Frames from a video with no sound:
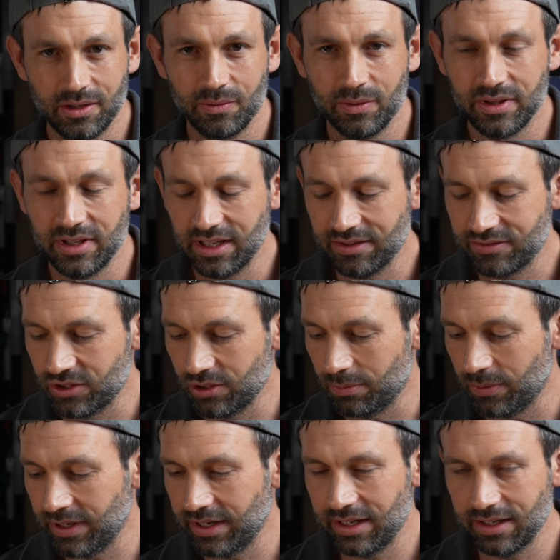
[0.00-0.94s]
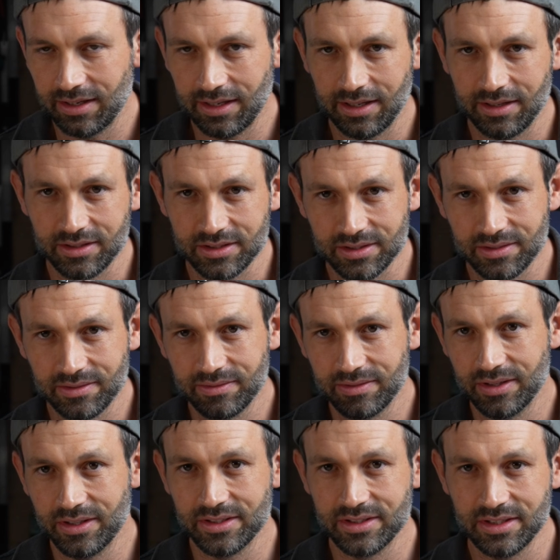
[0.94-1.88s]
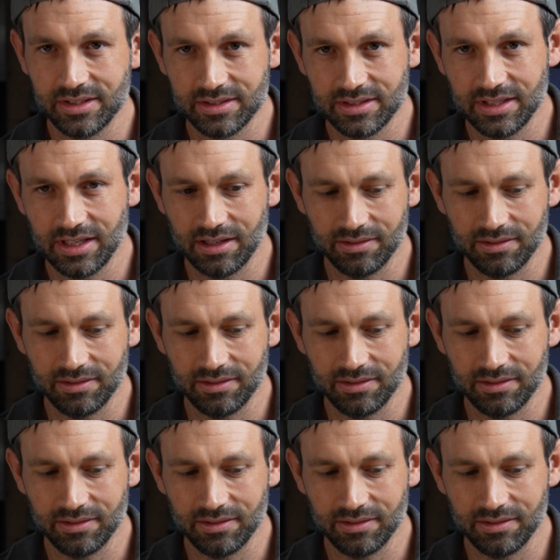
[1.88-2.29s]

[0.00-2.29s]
with the f2.8 lens versus the